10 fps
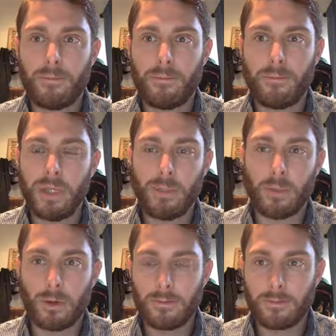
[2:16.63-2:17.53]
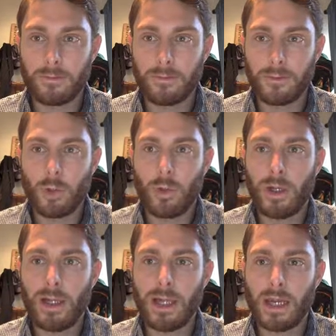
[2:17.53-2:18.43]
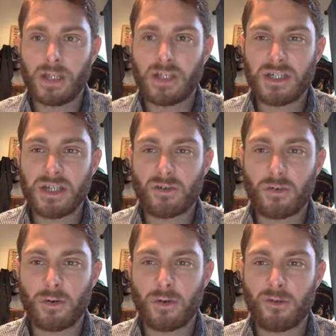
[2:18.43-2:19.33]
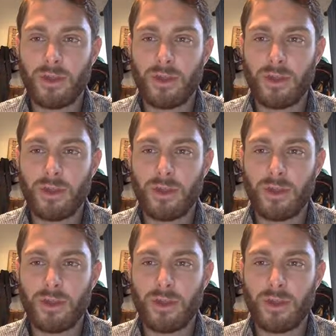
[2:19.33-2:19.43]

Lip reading: people who engage in discourse,